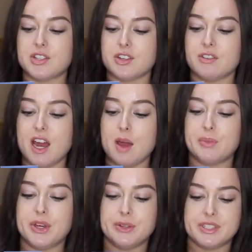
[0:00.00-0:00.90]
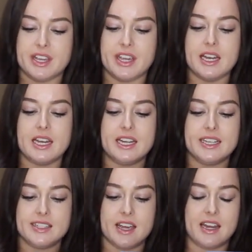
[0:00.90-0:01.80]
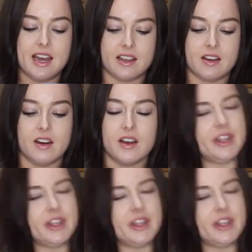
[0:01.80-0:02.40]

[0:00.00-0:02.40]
Surratt Beauty Lid Lacquer.